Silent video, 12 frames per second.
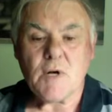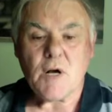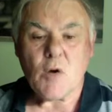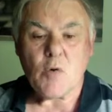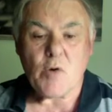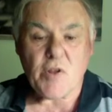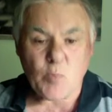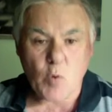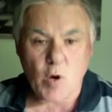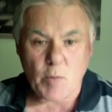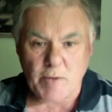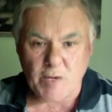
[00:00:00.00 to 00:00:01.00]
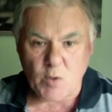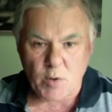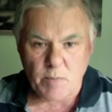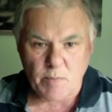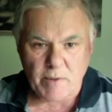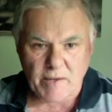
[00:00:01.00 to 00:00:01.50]
The reason why I played
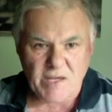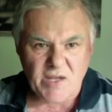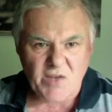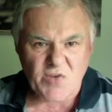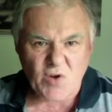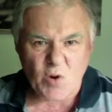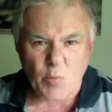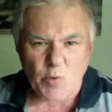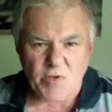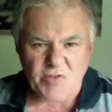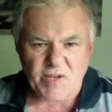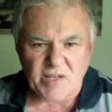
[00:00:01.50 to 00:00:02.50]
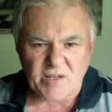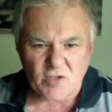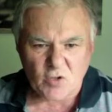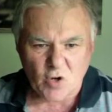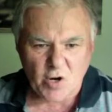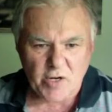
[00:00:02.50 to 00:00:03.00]
queen back here, so I want to take the
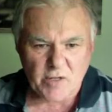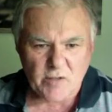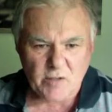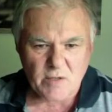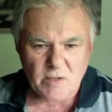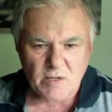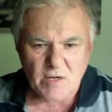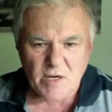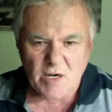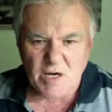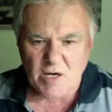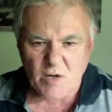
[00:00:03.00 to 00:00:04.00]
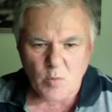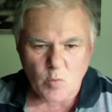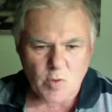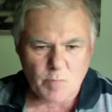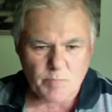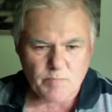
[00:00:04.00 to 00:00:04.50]
knight, and I want